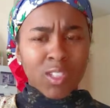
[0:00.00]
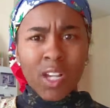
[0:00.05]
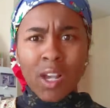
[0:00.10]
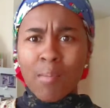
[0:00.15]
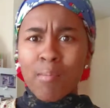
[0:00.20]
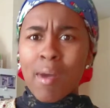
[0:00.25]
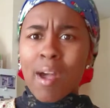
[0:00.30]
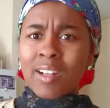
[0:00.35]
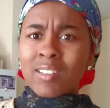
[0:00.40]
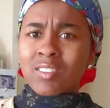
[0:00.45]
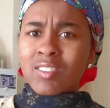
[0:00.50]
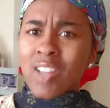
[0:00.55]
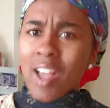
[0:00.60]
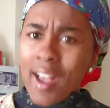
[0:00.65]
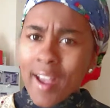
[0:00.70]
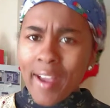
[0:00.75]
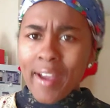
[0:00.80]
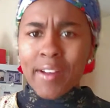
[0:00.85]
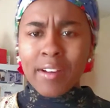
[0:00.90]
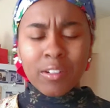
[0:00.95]
Did my
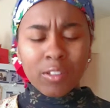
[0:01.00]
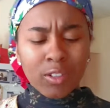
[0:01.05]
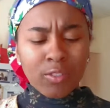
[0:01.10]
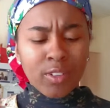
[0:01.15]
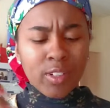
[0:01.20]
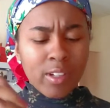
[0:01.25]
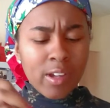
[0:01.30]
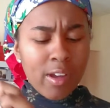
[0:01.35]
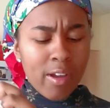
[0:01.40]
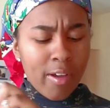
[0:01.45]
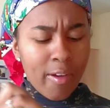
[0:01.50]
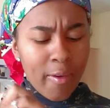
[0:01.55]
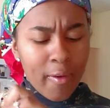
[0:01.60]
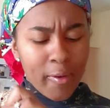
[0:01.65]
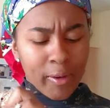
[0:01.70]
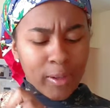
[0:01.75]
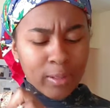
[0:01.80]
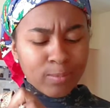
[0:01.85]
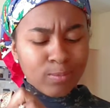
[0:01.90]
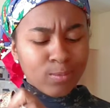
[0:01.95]
thing over
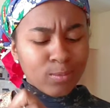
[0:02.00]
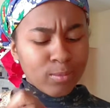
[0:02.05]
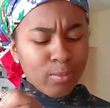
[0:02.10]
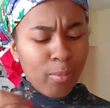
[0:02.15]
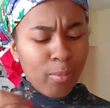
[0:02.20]
here.